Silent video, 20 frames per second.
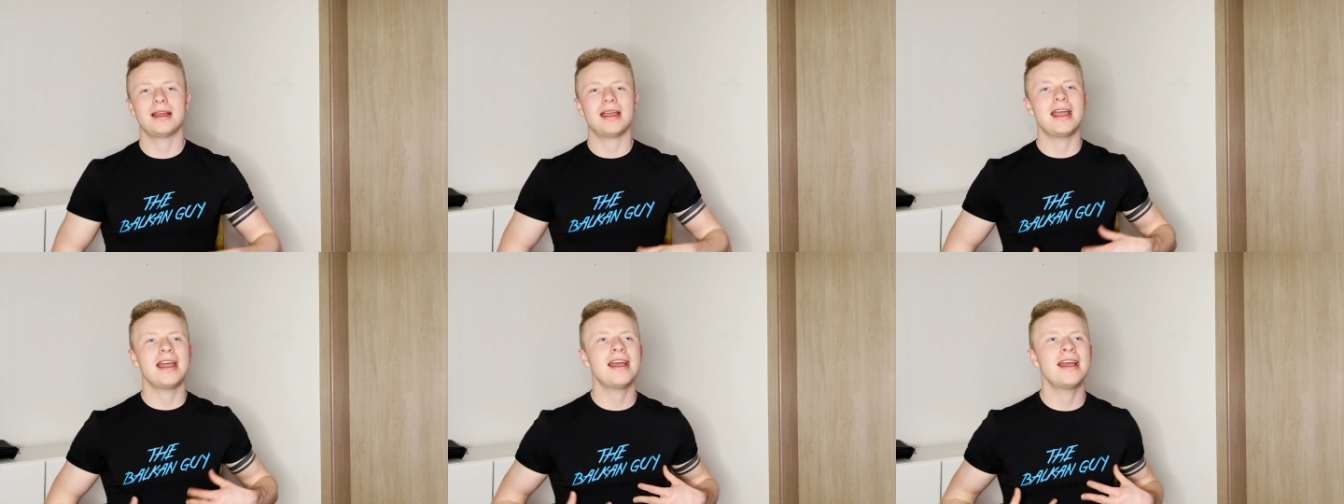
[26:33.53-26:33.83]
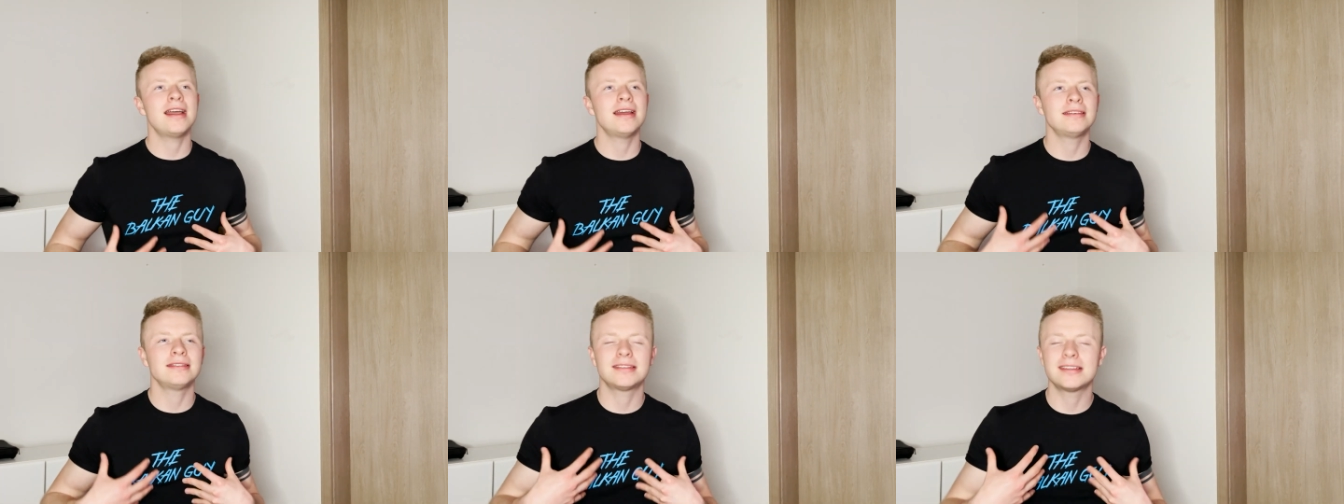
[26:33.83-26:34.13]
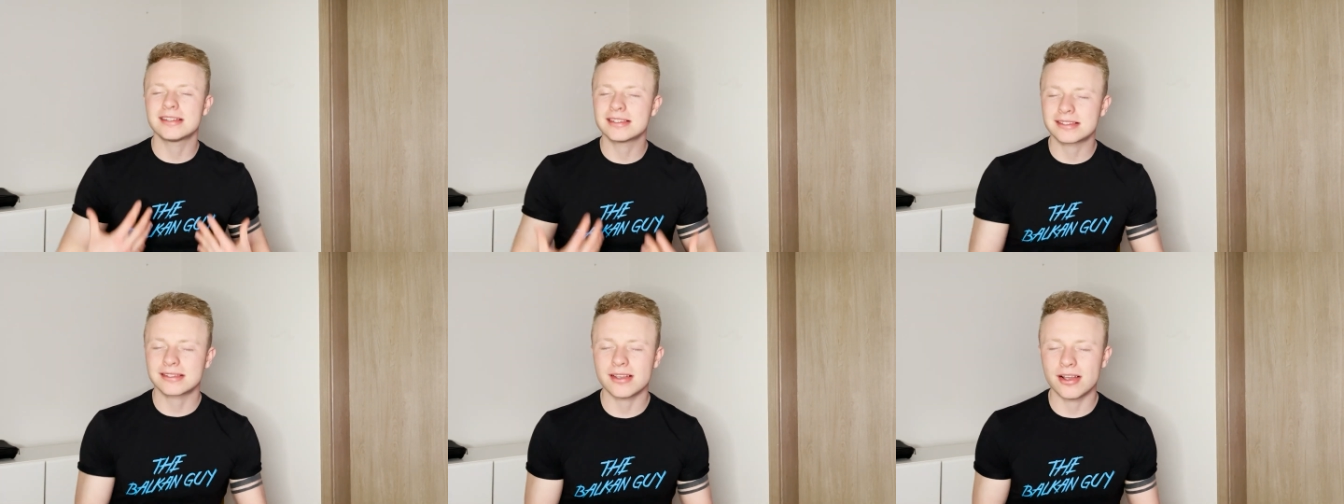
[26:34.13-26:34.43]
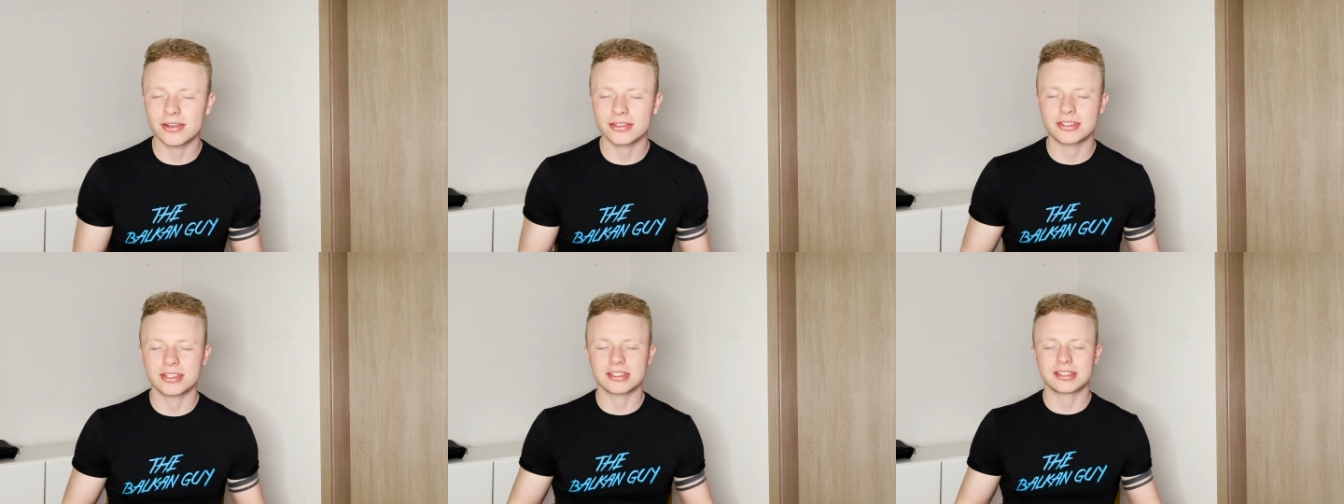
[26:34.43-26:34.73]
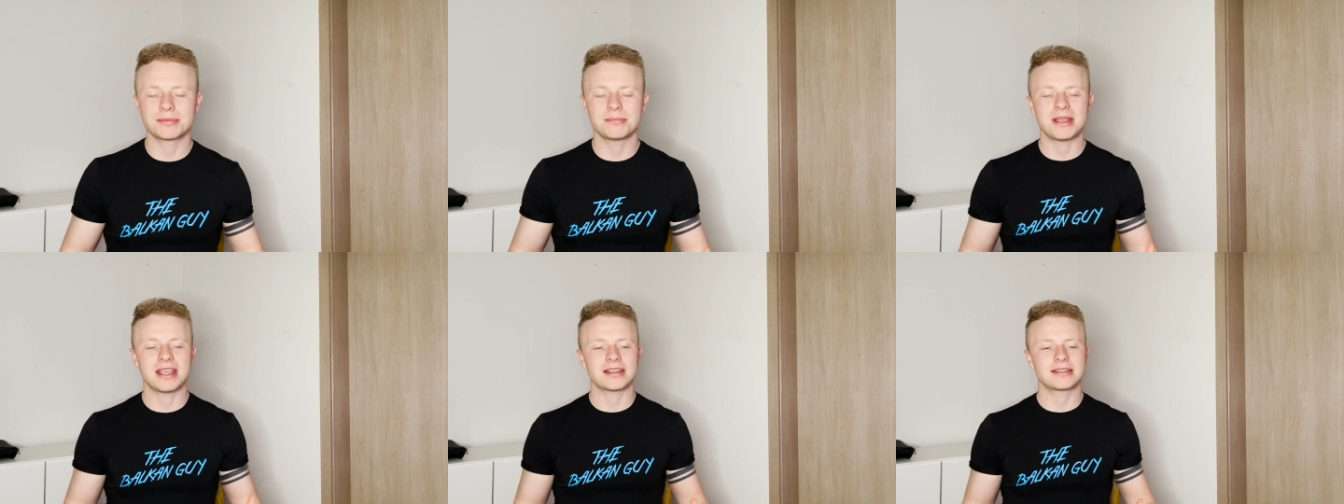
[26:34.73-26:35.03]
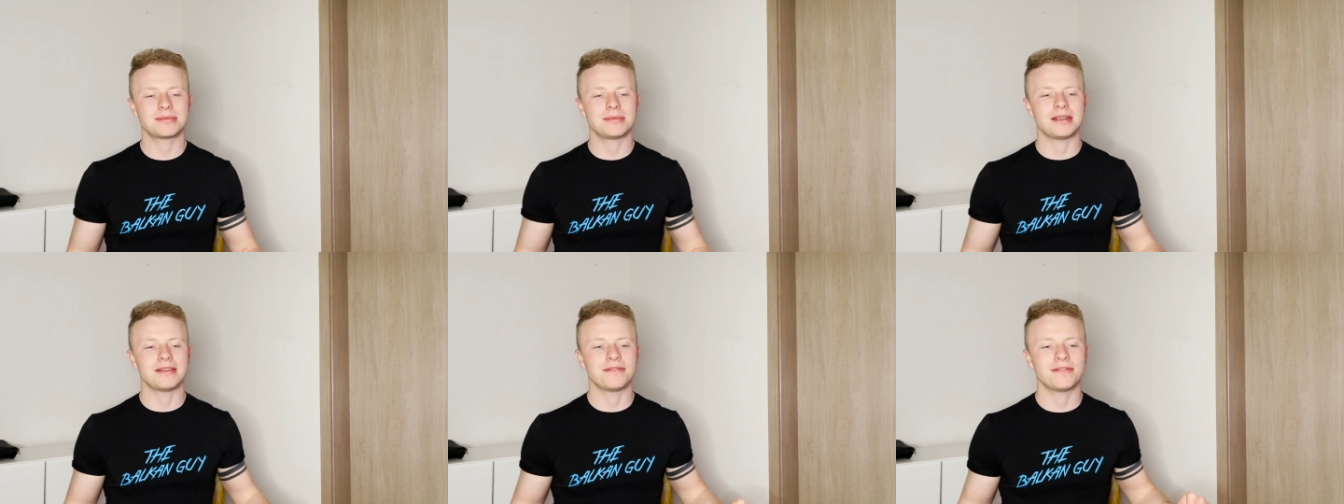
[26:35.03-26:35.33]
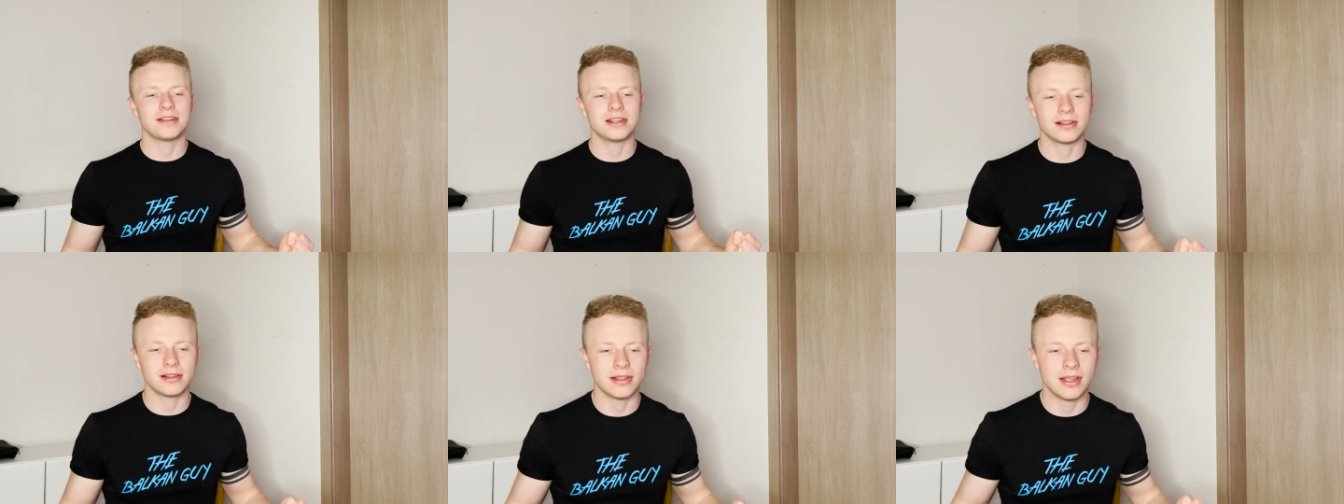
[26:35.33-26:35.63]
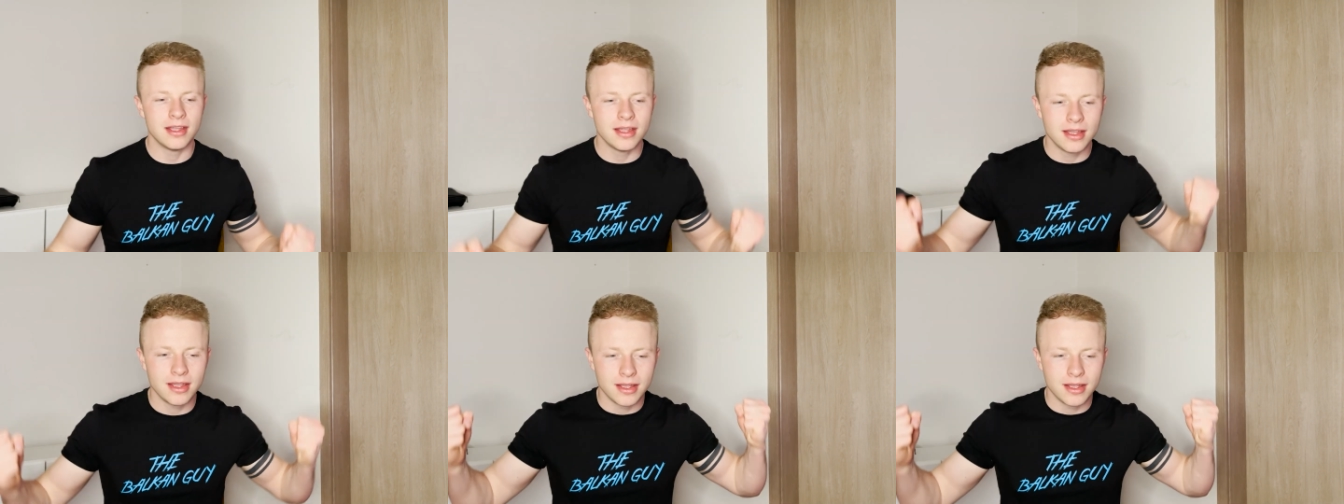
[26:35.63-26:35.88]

And this song just makes me feel,